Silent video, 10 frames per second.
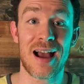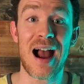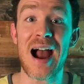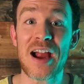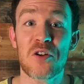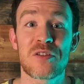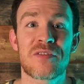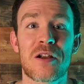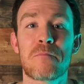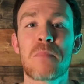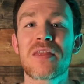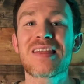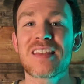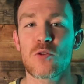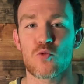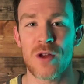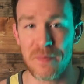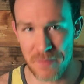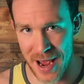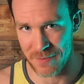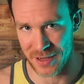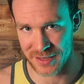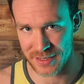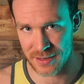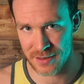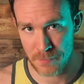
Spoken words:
higher than their monthly rent payments.